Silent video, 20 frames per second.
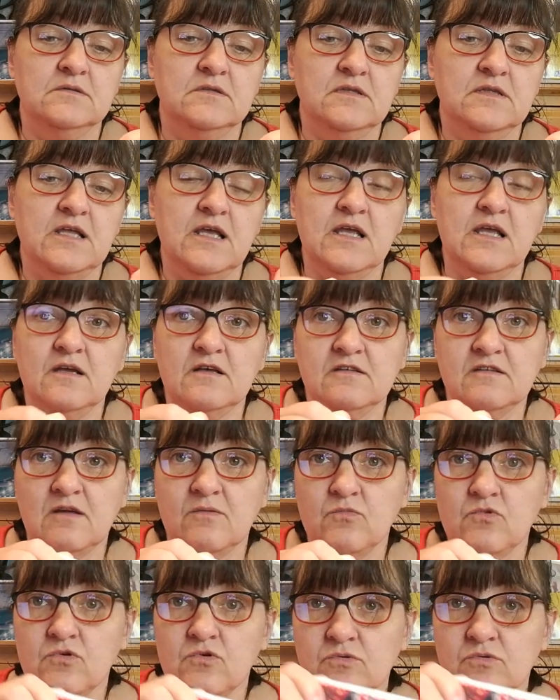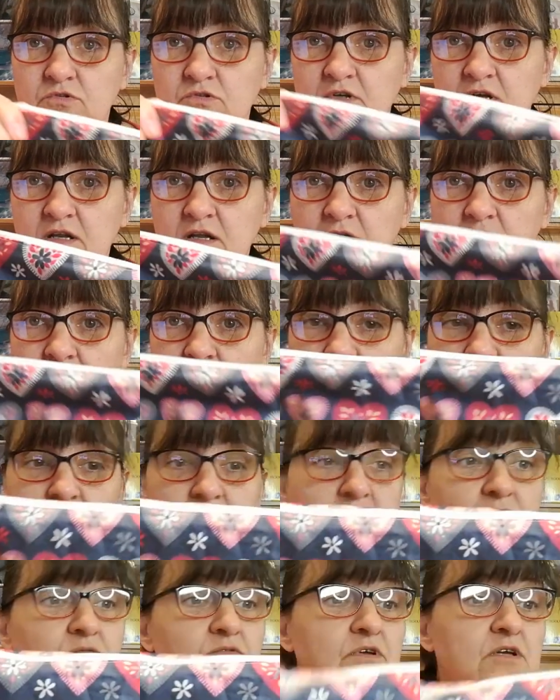thing, because I've done it on
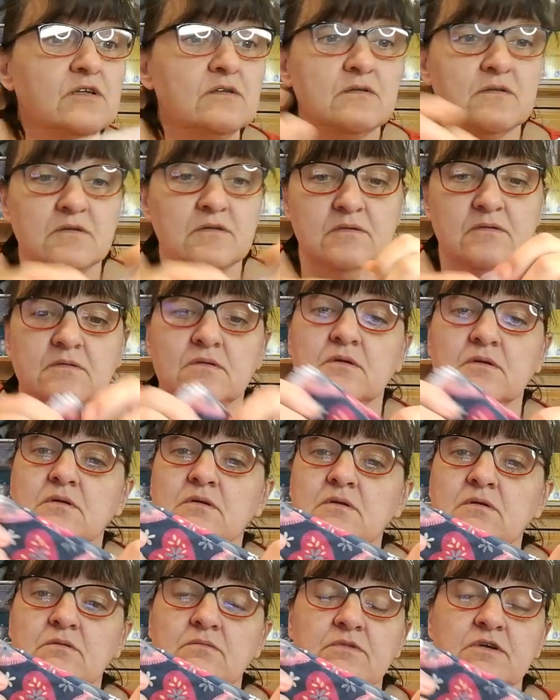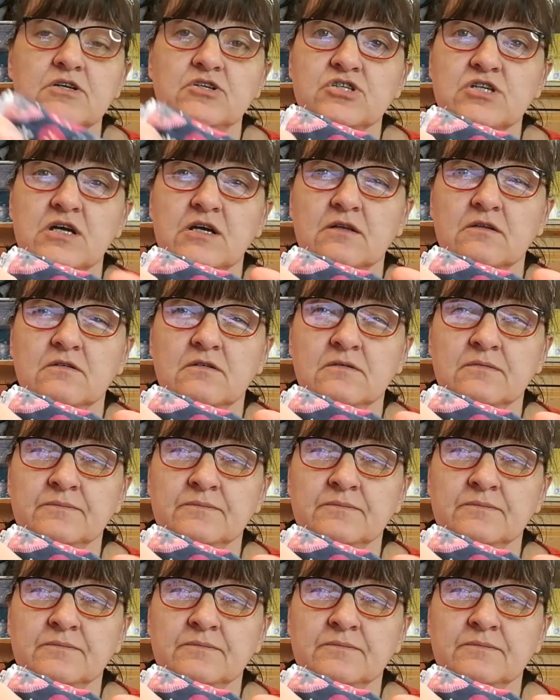a not a reject,